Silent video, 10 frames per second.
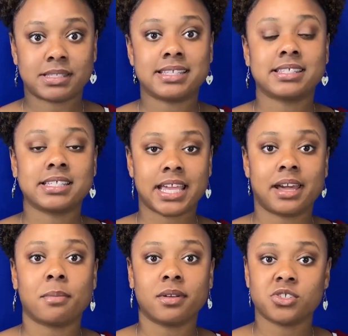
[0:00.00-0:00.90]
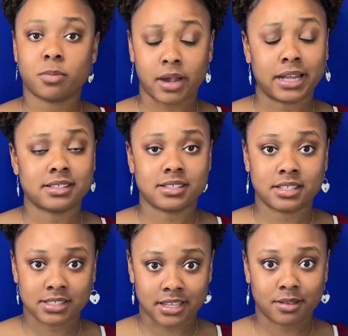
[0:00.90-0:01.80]
is to take a bunch of practice
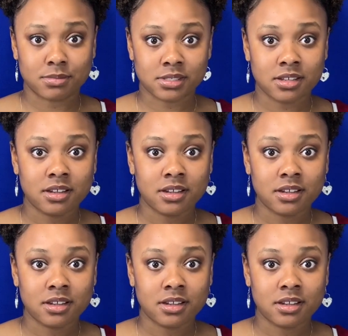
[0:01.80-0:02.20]
exams.